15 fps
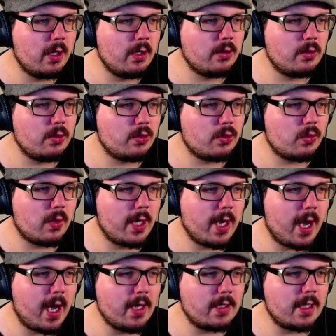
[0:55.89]
to try
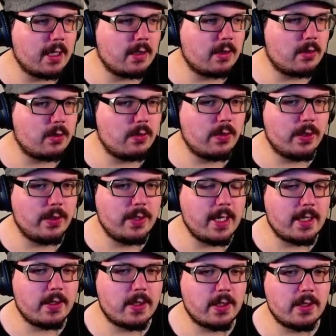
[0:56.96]
and get to the
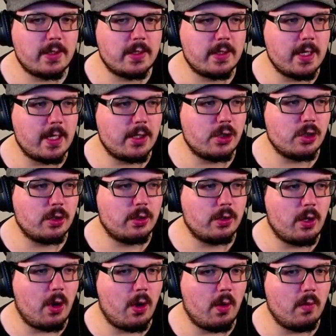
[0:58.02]
next section
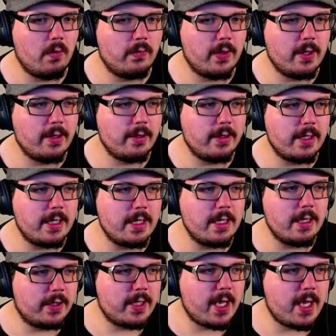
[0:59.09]
of
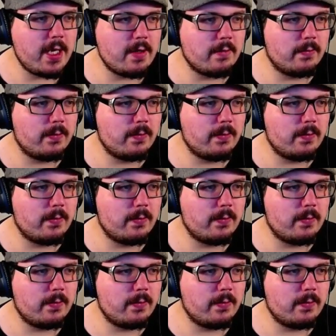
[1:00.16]
the cave,